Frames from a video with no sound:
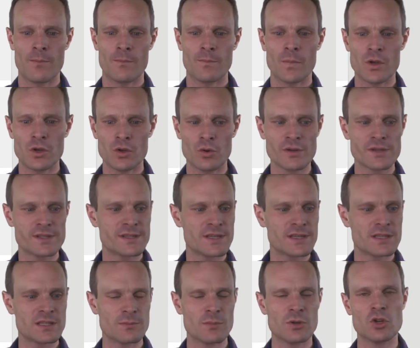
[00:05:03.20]
your
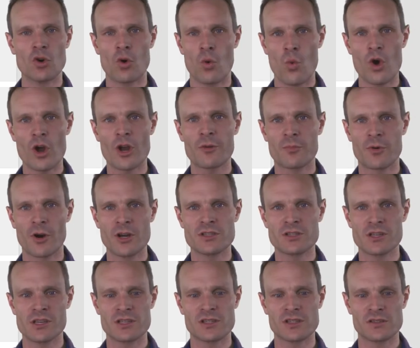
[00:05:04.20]
system and your work
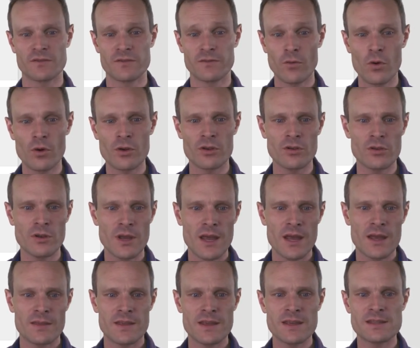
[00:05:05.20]
processes for you,
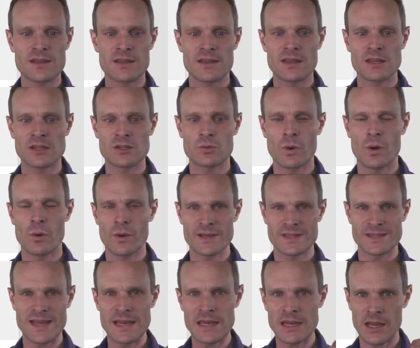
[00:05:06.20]
these are things where we're
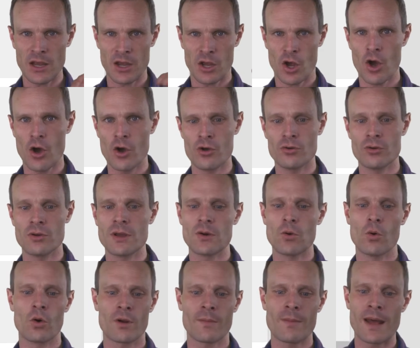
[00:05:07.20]
sending code
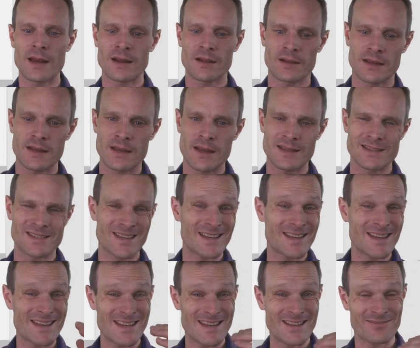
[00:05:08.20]
automatically and
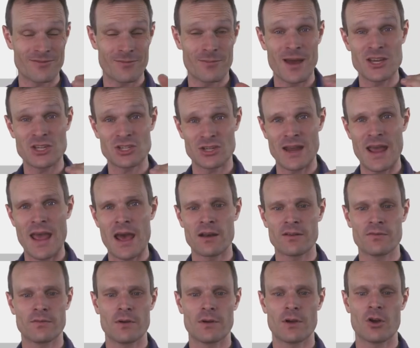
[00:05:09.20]
sending information out
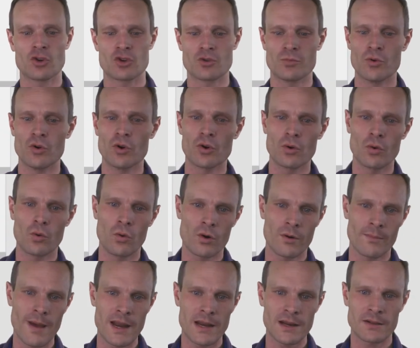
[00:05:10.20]
of Ontraport
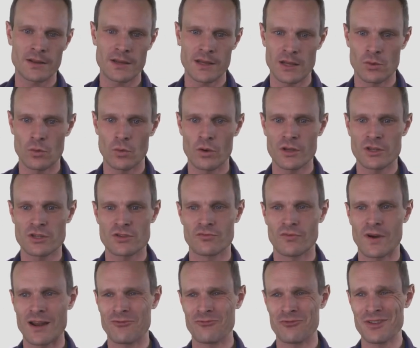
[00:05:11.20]
automatically in order to
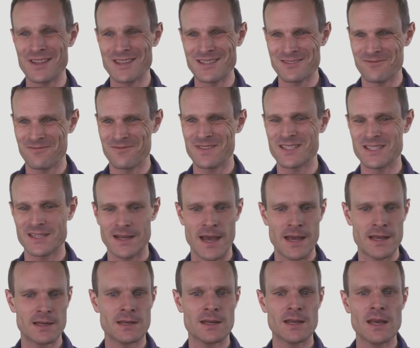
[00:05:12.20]
run really
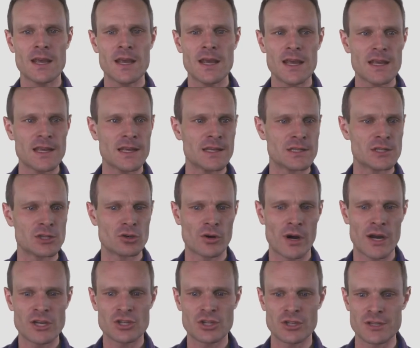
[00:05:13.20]
sophisticated
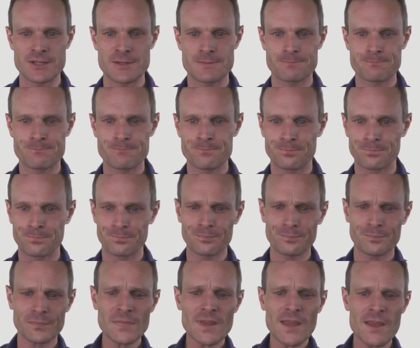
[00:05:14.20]
integrations.
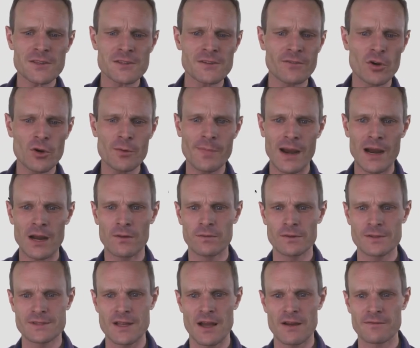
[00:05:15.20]
It's a very
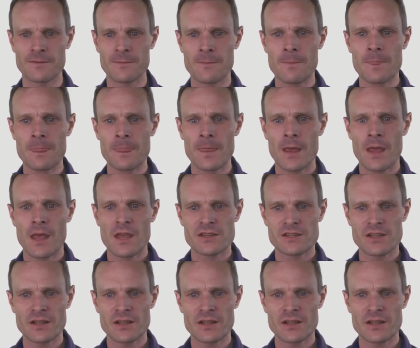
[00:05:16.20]
powerful stuff. So